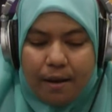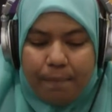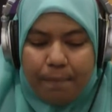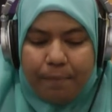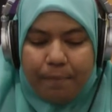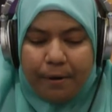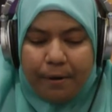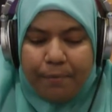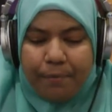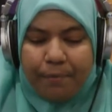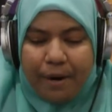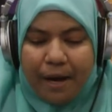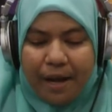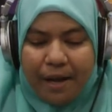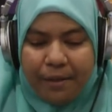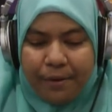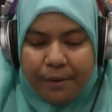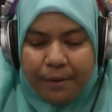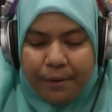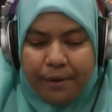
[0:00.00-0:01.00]
But
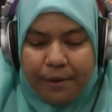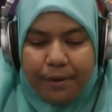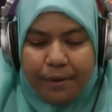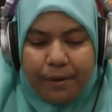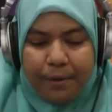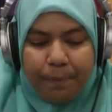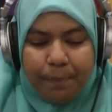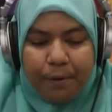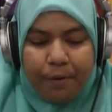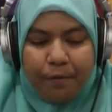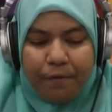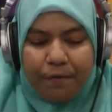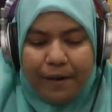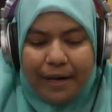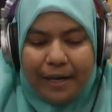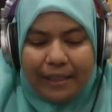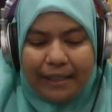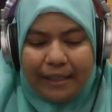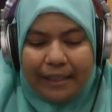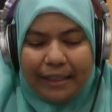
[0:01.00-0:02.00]
rather, the
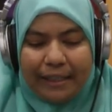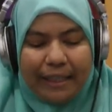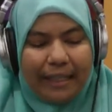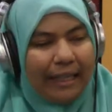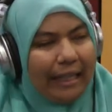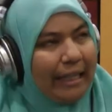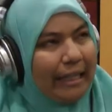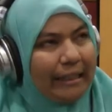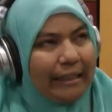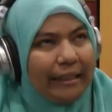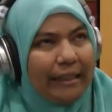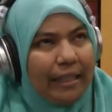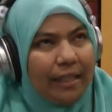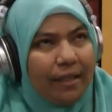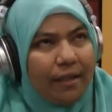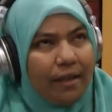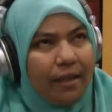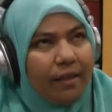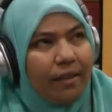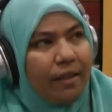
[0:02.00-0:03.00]
profiling is,
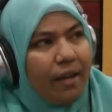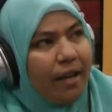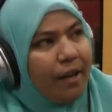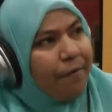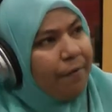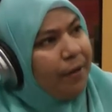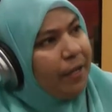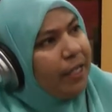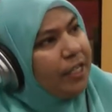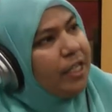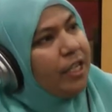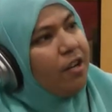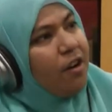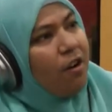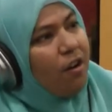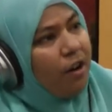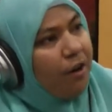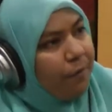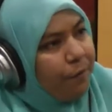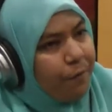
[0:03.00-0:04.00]
a lot of it is an
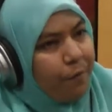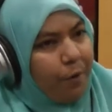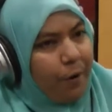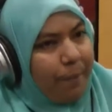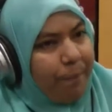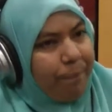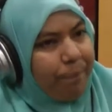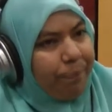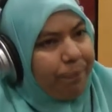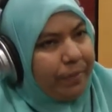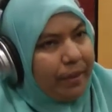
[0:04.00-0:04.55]
art form.